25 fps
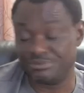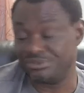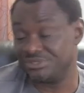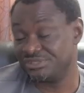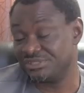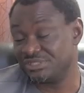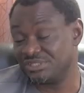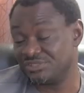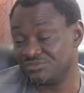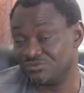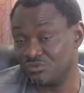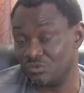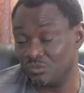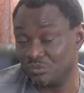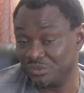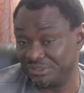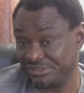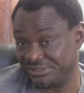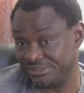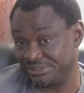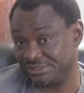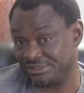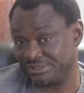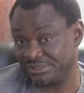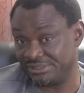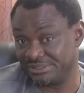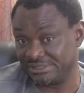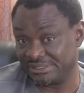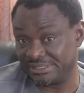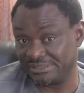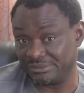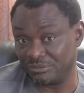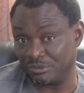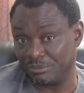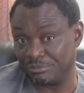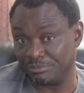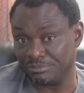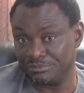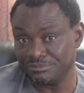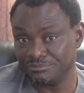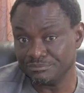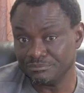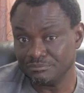business for which it is set up.